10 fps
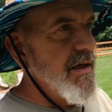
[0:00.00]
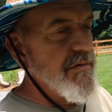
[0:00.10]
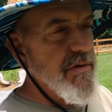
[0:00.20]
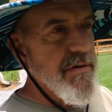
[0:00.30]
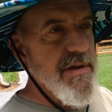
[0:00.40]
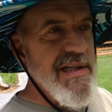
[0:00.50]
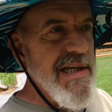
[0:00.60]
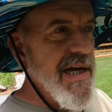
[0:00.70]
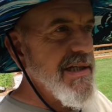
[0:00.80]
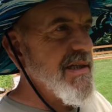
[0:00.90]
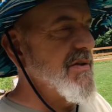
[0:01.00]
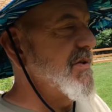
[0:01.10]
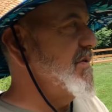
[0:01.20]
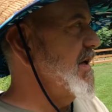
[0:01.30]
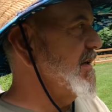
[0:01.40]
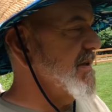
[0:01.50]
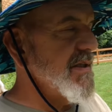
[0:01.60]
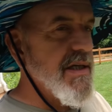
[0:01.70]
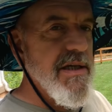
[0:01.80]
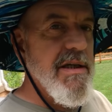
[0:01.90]
if you're in the 90s and you got
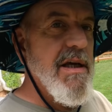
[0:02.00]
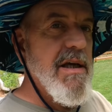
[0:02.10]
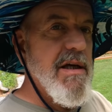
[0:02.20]
this heat,